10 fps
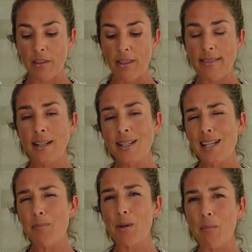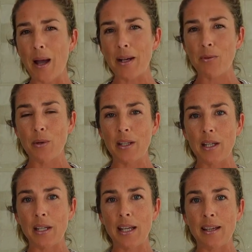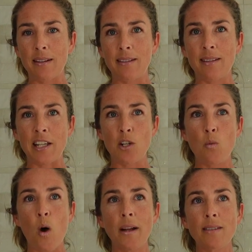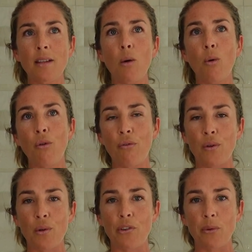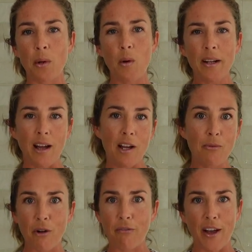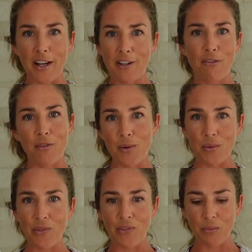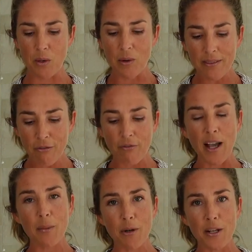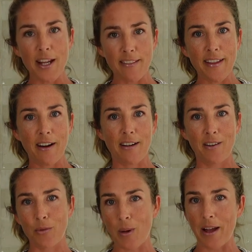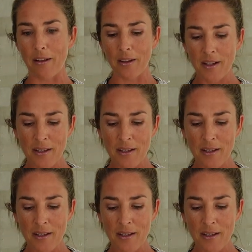The thing to keep in mind really is that you want the whole food. So we want unrefined foods. We want the fiber in there as well.